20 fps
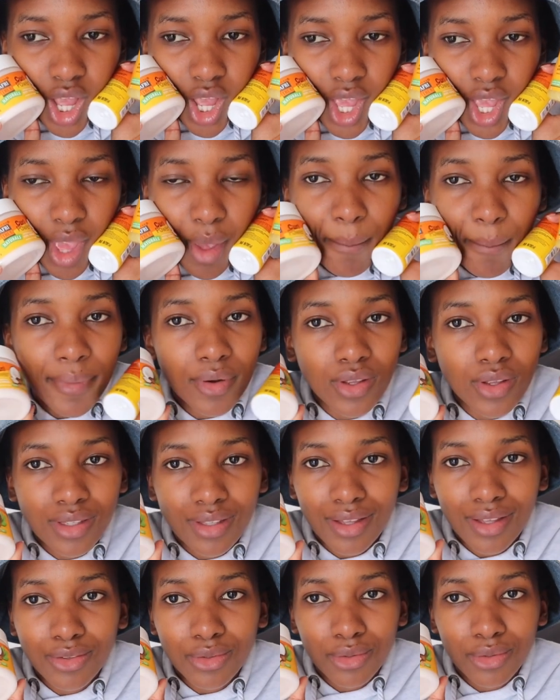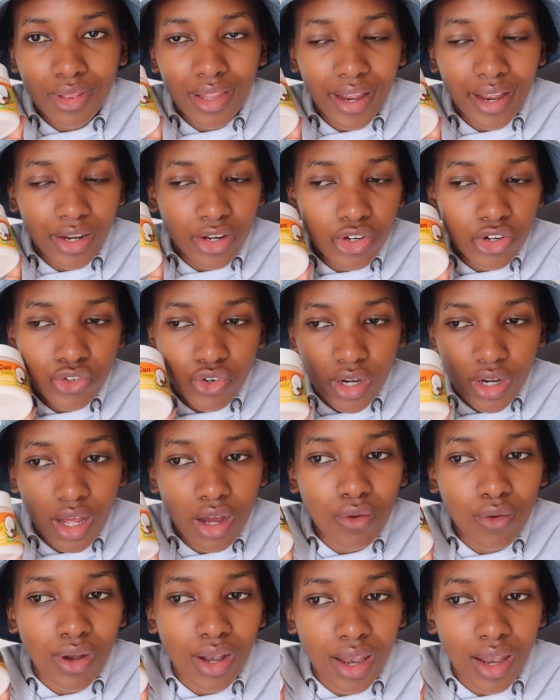impulsive, like literally
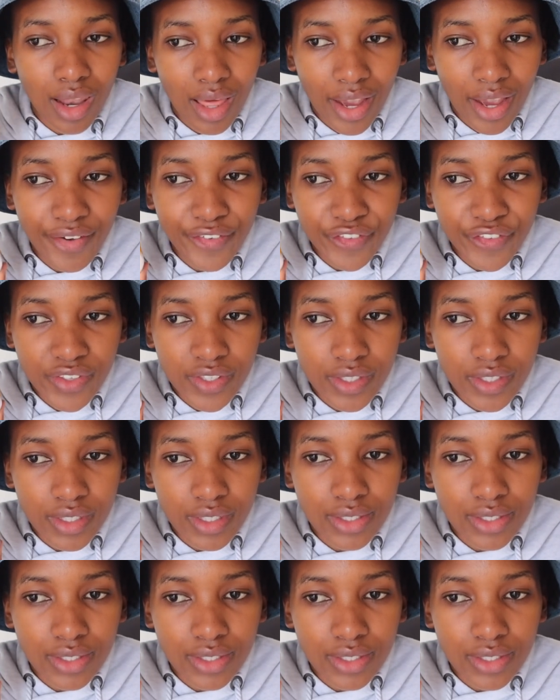our lives